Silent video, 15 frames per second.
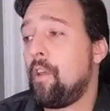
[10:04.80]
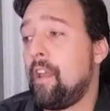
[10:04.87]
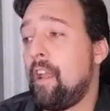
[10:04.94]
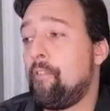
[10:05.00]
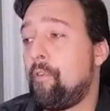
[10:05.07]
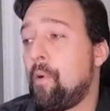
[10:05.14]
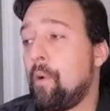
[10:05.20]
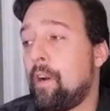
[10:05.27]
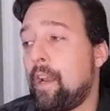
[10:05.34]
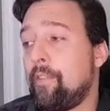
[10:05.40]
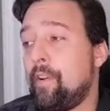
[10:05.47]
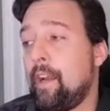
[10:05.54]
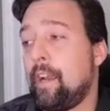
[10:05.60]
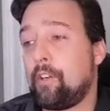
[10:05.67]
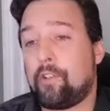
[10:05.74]
if we were
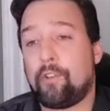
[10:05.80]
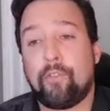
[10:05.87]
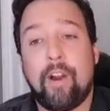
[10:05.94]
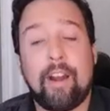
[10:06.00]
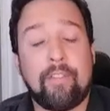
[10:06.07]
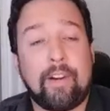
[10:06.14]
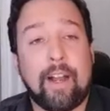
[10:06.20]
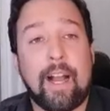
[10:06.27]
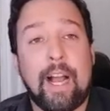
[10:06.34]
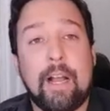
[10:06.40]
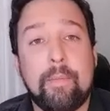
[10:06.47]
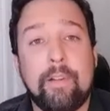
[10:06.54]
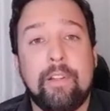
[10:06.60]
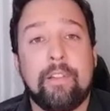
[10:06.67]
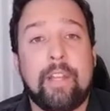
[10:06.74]
giving again Creative
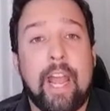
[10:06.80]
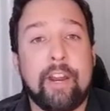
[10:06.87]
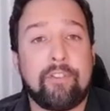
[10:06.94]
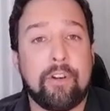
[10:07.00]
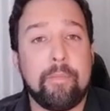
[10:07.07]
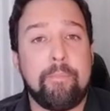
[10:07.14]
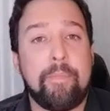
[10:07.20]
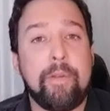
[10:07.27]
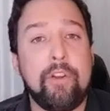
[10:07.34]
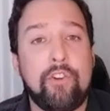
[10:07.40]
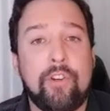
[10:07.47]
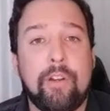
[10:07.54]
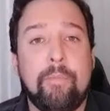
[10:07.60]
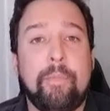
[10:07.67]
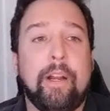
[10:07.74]
Commons
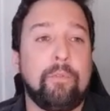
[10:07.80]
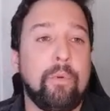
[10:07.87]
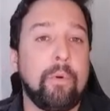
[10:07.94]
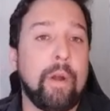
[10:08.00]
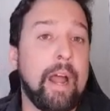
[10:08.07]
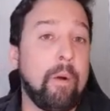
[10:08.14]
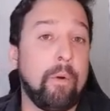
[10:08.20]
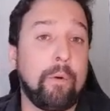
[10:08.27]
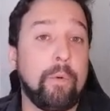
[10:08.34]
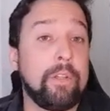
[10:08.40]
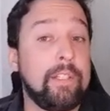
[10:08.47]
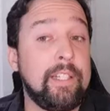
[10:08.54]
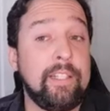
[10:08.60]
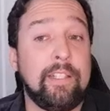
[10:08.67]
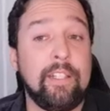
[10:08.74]
attribution because we were not working with
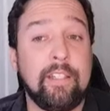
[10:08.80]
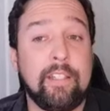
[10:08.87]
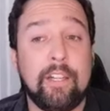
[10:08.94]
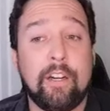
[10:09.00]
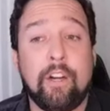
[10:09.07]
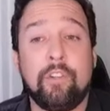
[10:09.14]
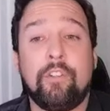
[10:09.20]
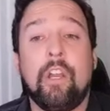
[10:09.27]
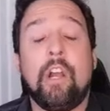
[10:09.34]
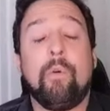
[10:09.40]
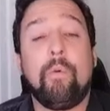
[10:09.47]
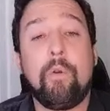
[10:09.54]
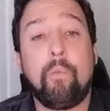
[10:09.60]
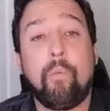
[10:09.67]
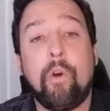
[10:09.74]
CC zeros,
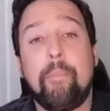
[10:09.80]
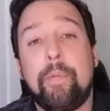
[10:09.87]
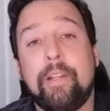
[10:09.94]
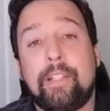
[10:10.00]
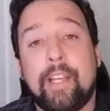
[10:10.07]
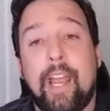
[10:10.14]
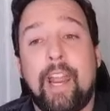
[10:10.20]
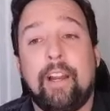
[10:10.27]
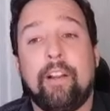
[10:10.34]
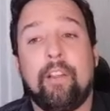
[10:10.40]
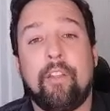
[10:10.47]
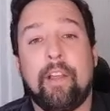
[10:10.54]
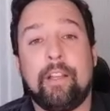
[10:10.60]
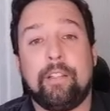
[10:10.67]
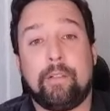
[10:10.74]
we would be saying
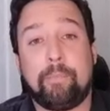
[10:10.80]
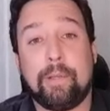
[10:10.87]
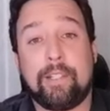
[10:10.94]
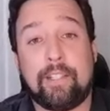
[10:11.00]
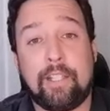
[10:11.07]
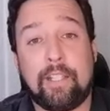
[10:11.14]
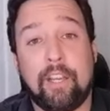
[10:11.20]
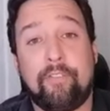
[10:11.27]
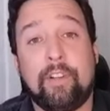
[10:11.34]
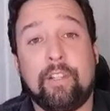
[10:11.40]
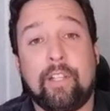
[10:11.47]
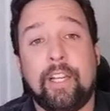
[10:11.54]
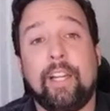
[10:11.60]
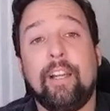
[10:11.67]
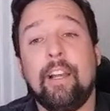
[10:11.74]

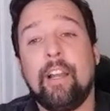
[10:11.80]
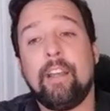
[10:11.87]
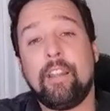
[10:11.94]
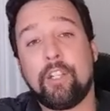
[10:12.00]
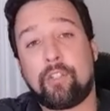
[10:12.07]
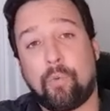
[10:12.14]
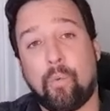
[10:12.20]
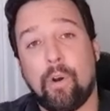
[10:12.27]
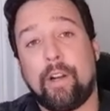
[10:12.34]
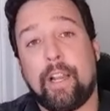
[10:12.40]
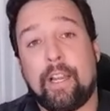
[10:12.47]
specifically this work